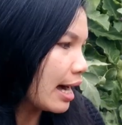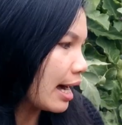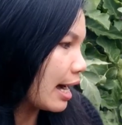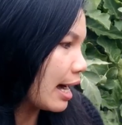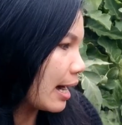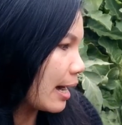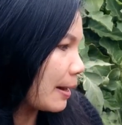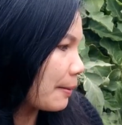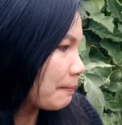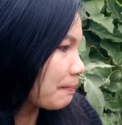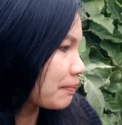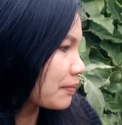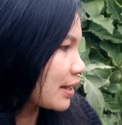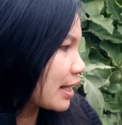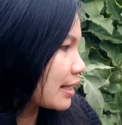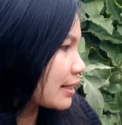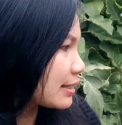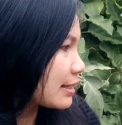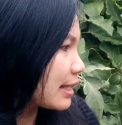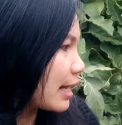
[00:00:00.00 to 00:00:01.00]

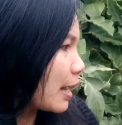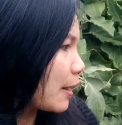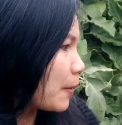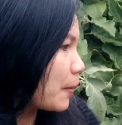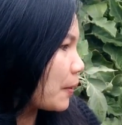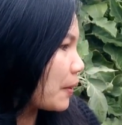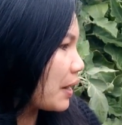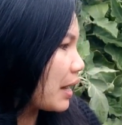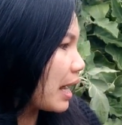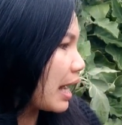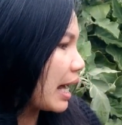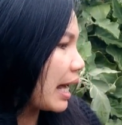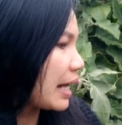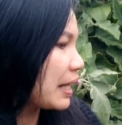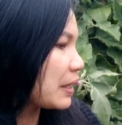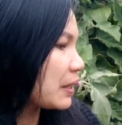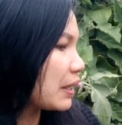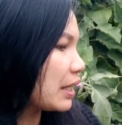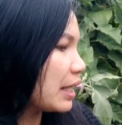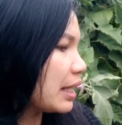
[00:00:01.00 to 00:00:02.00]
So
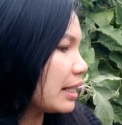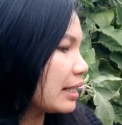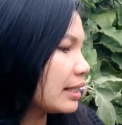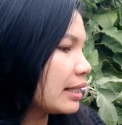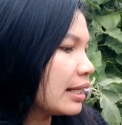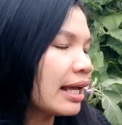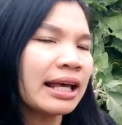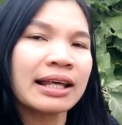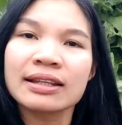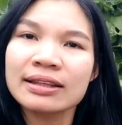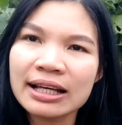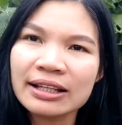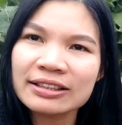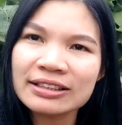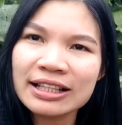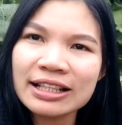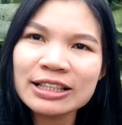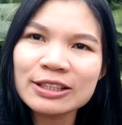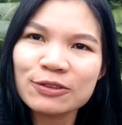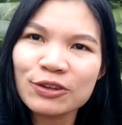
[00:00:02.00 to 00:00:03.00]
I think
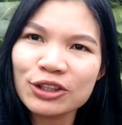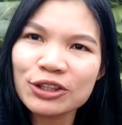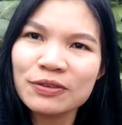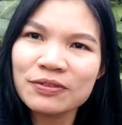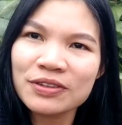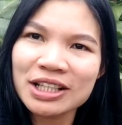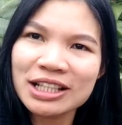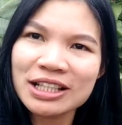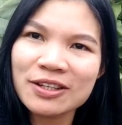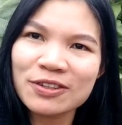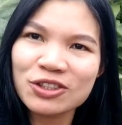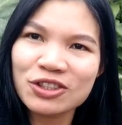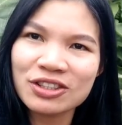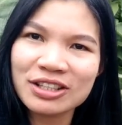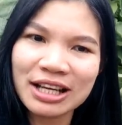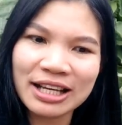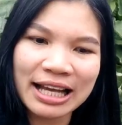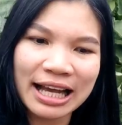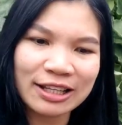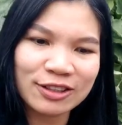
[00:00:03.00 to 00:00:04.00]
that's it for the video
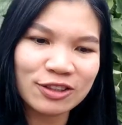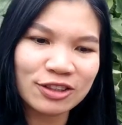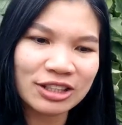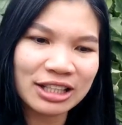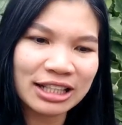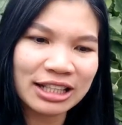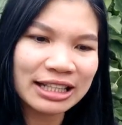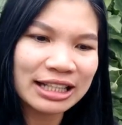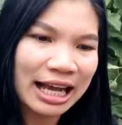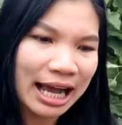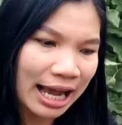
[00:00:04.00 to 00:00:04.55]
today actually.